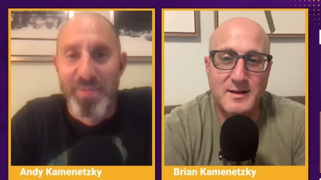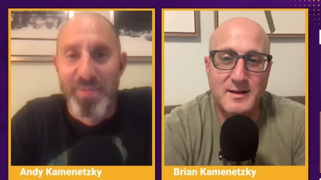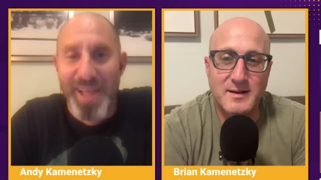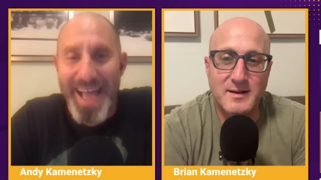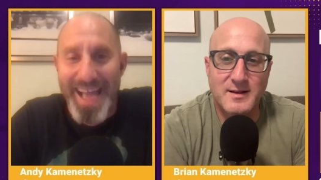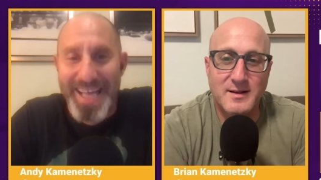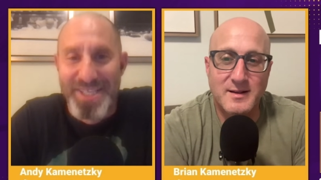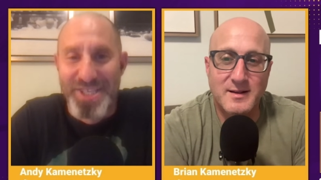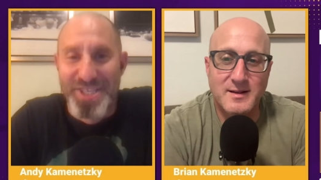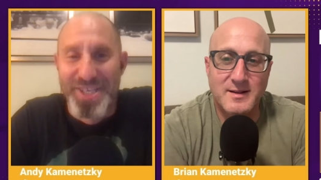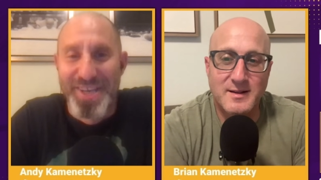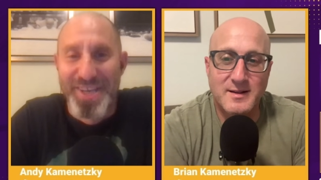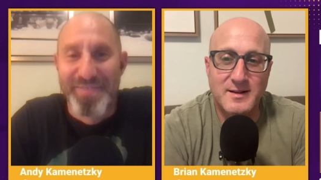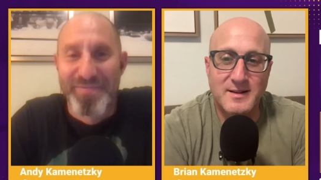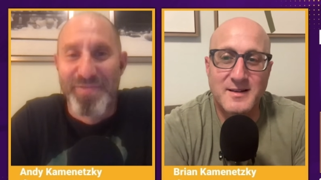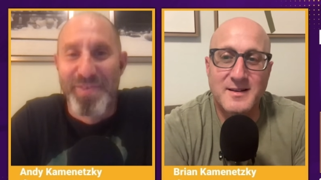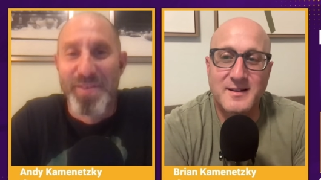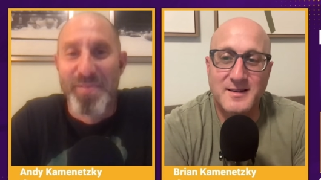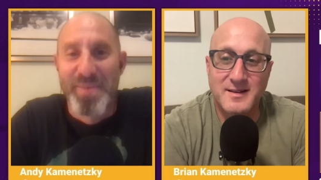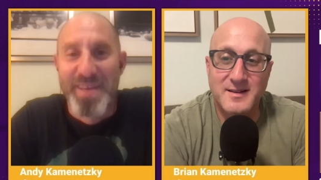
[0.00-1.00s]
Speaker 1: last year,
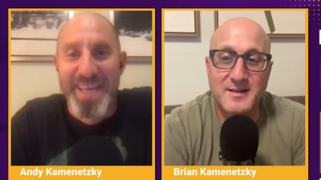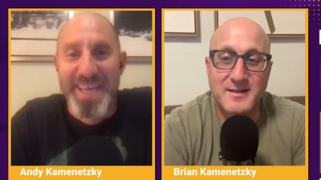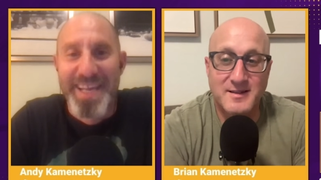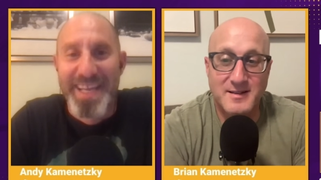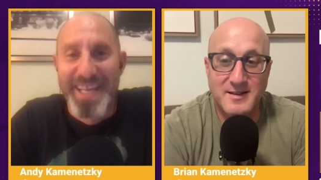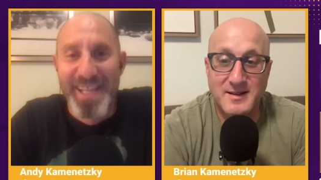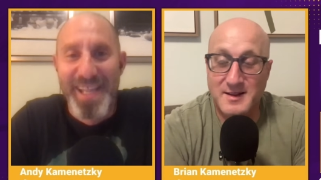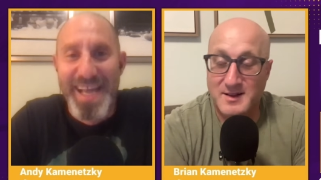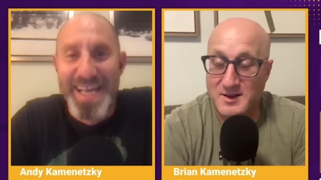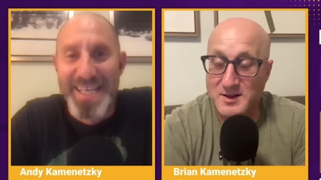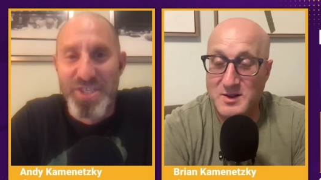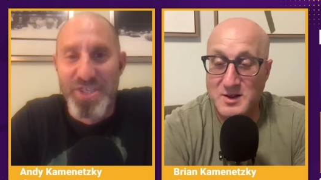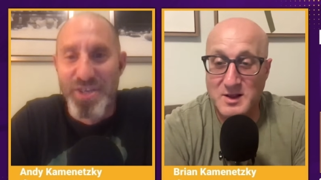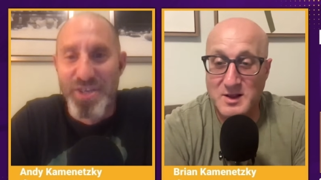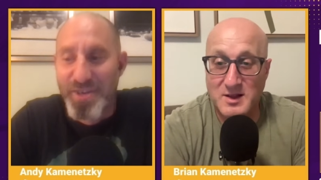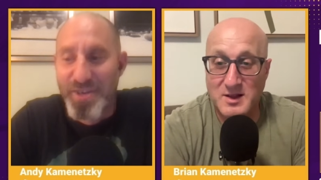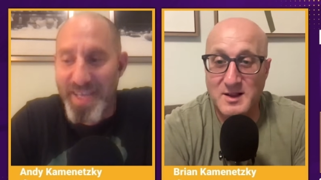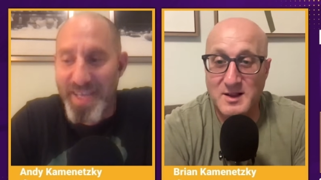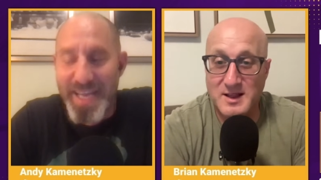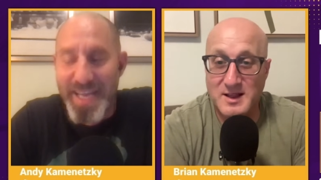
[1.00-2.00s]
from the beginning of last
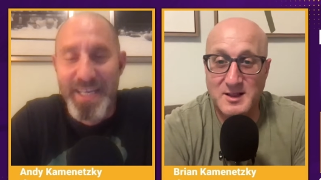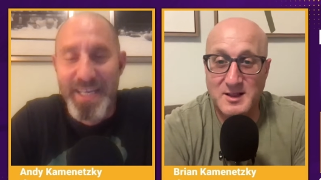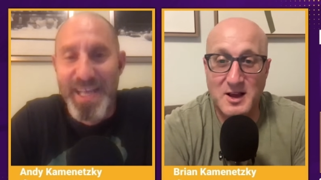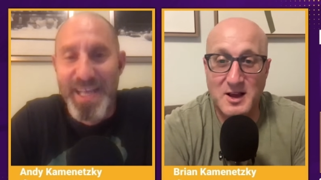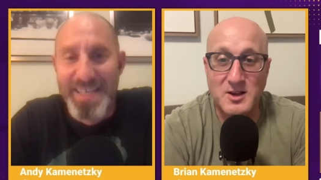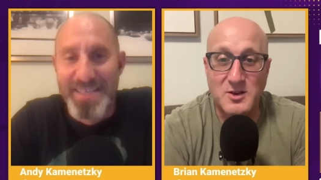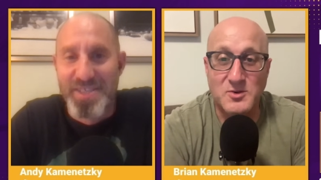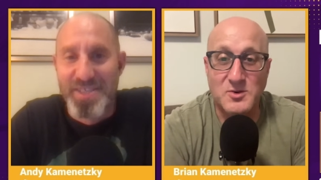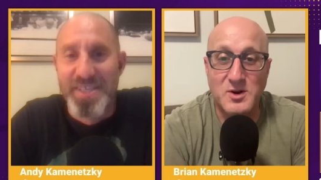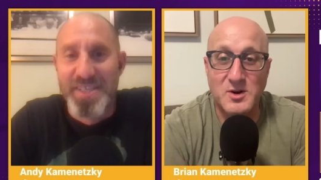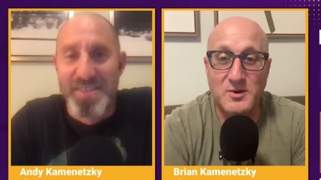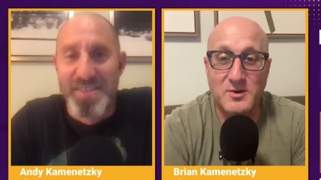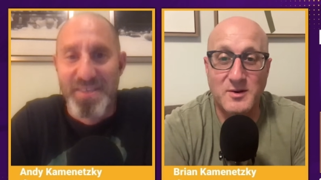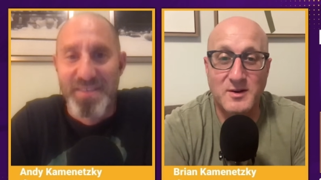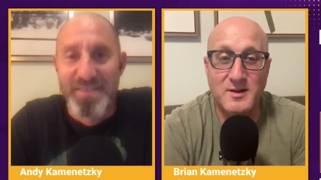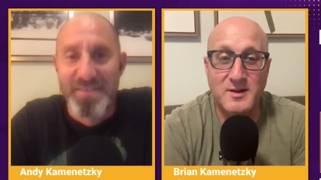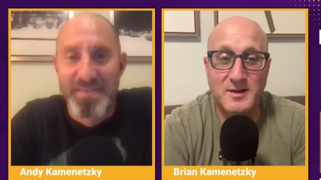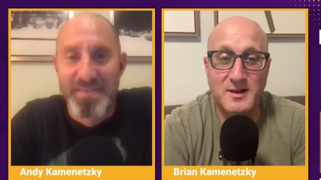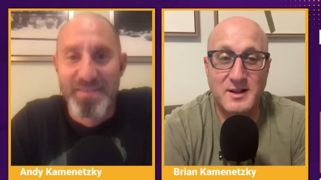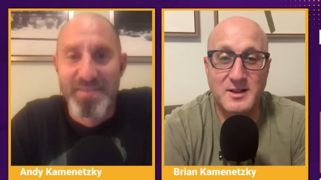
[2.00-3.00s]
year to the end of last year.
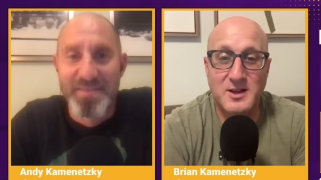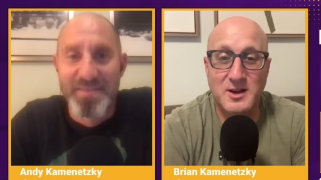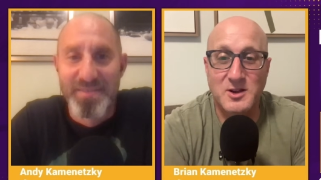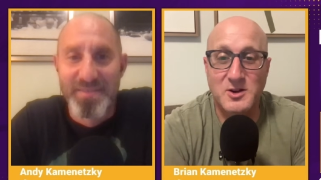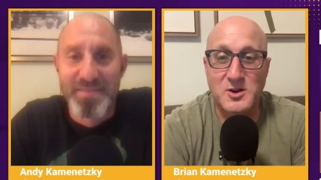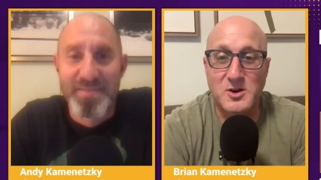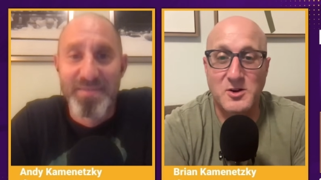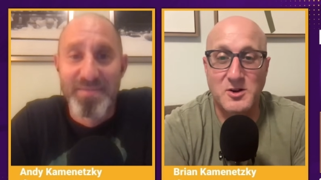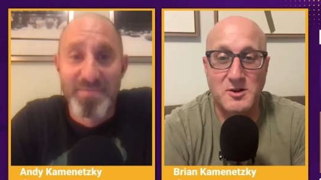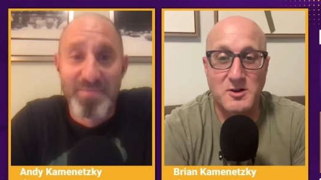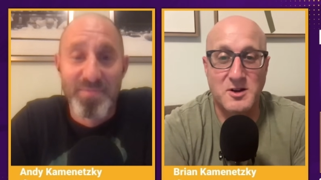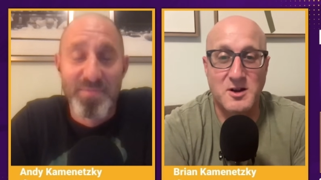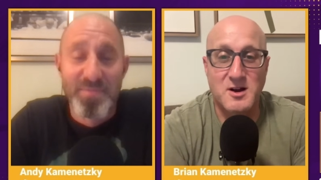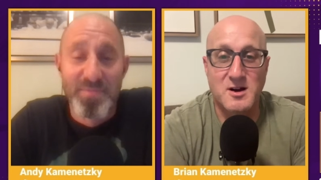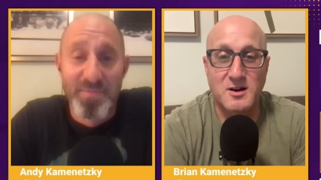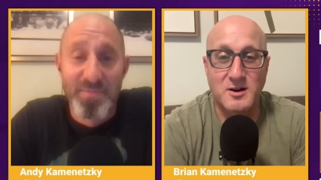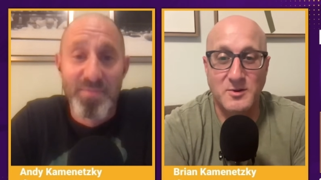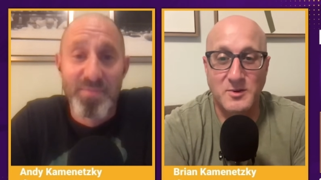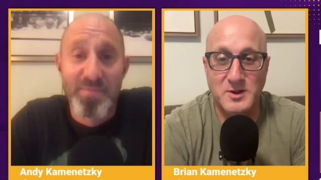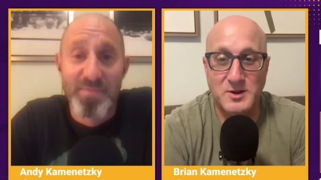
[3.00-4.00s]
that's how you know you're
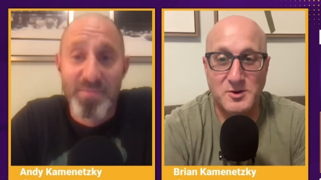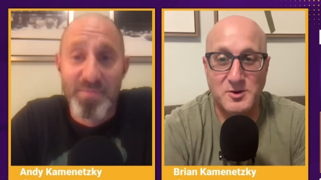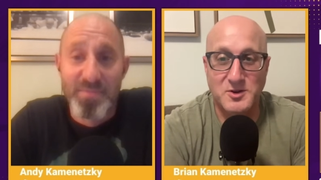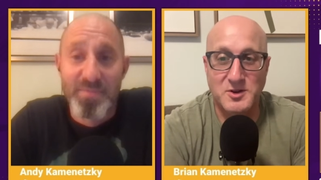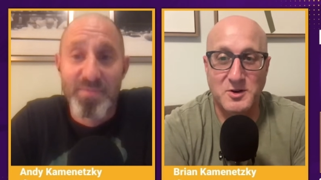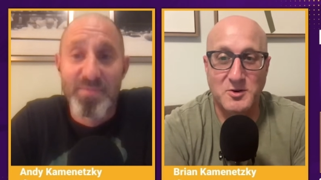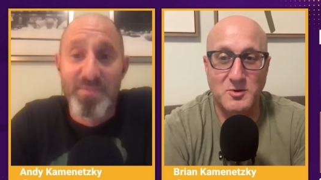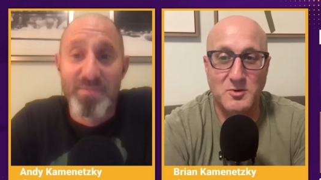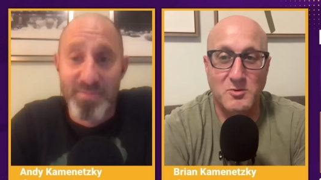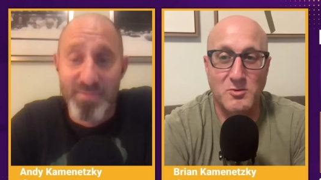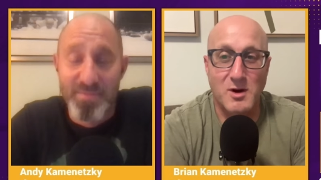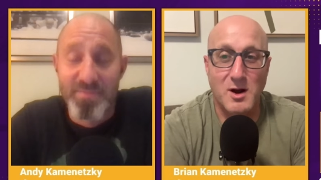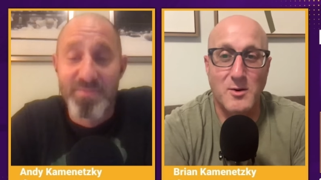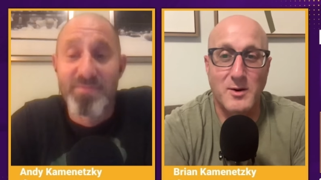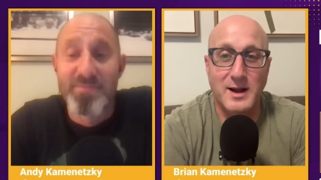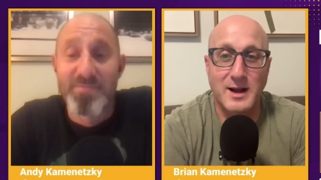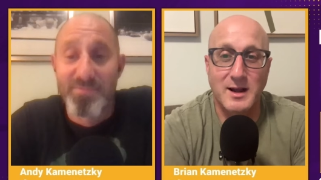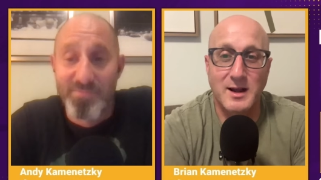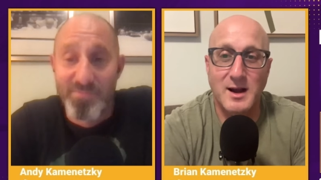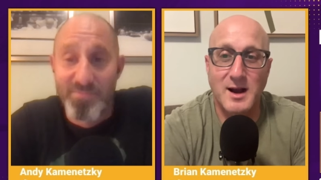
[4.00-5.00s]
young when you're still
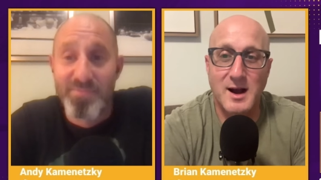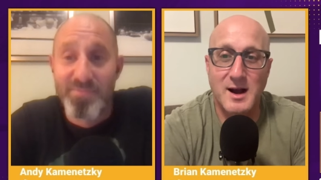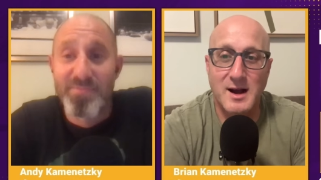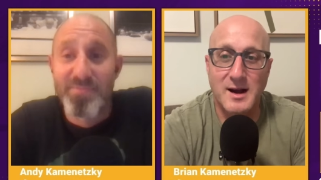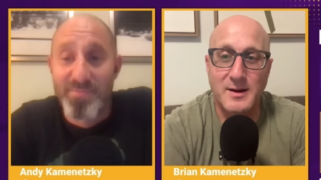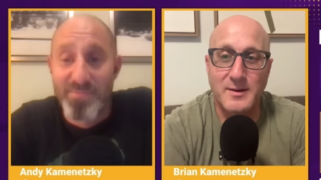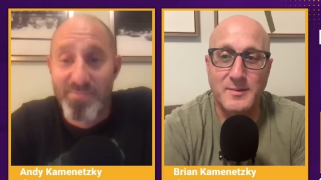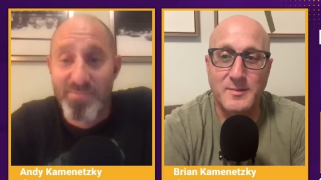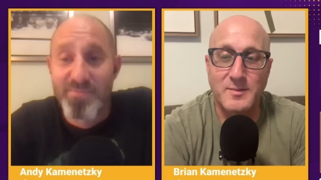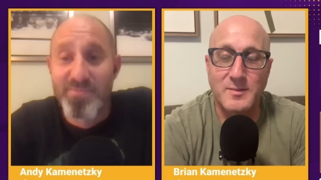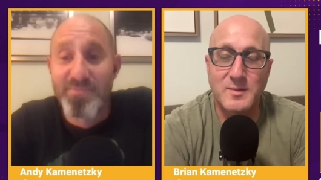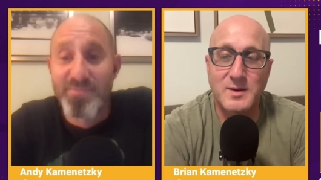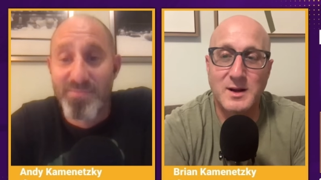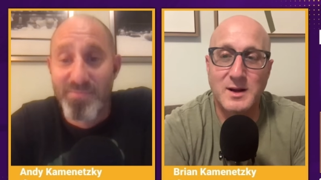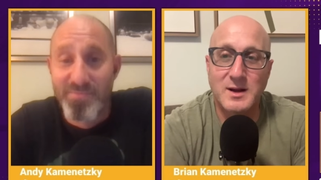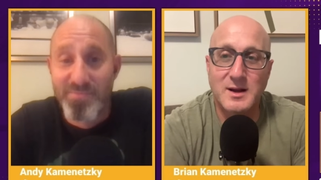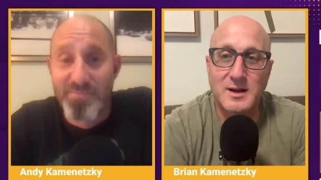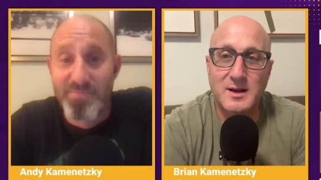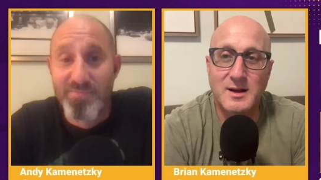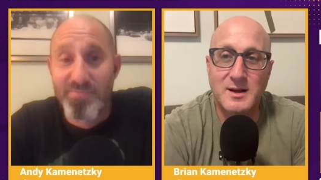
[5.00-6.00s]
growing. Um,
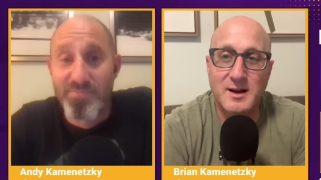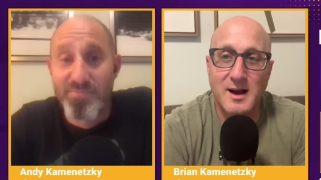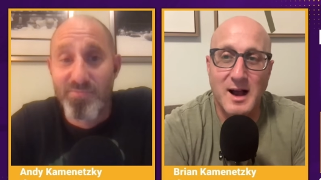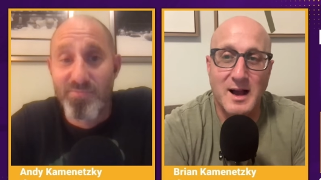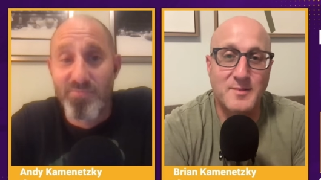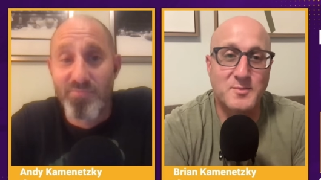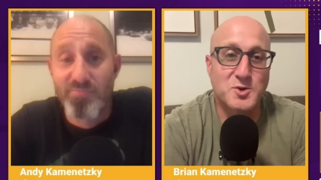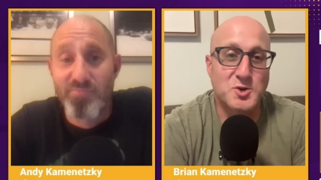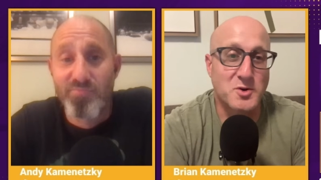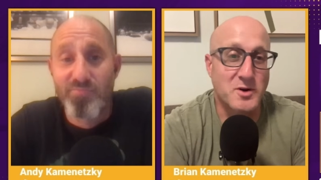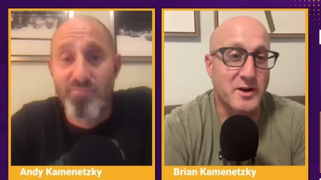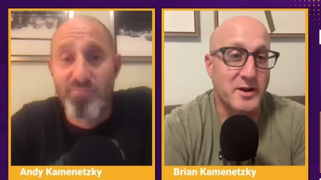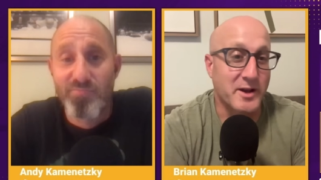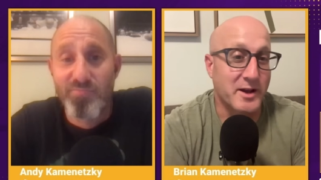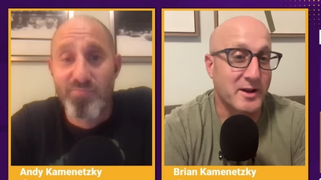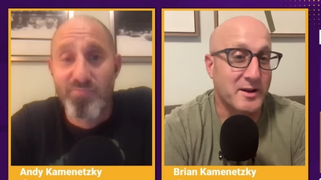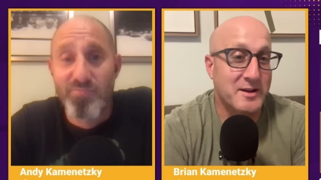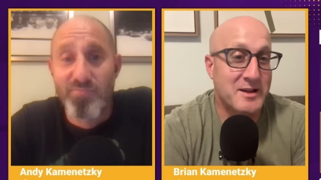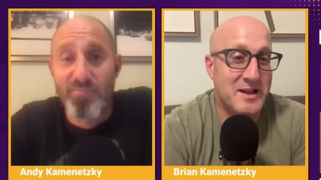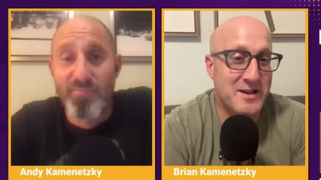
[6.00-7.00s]
I'm
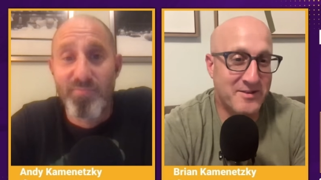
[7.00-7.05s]
shrinking.